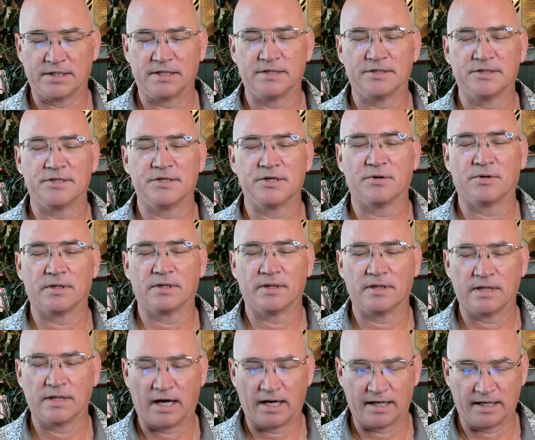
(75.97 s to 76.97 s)
is your
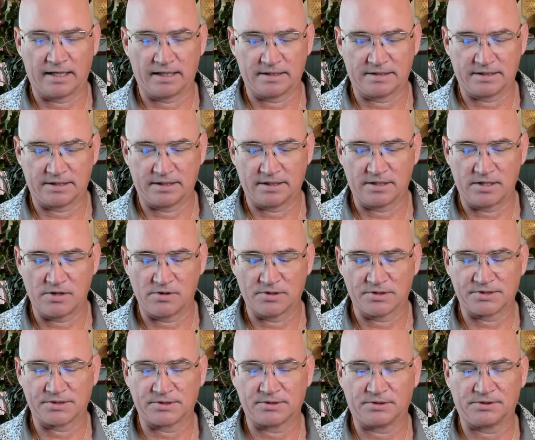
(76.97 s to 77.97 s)
light, your
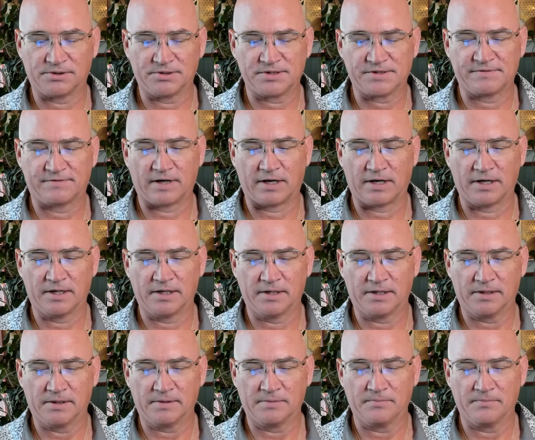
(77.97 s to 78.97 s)
soul's
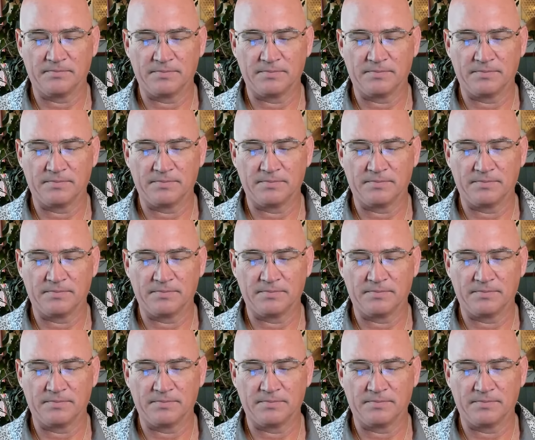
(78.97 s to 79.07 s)
fire,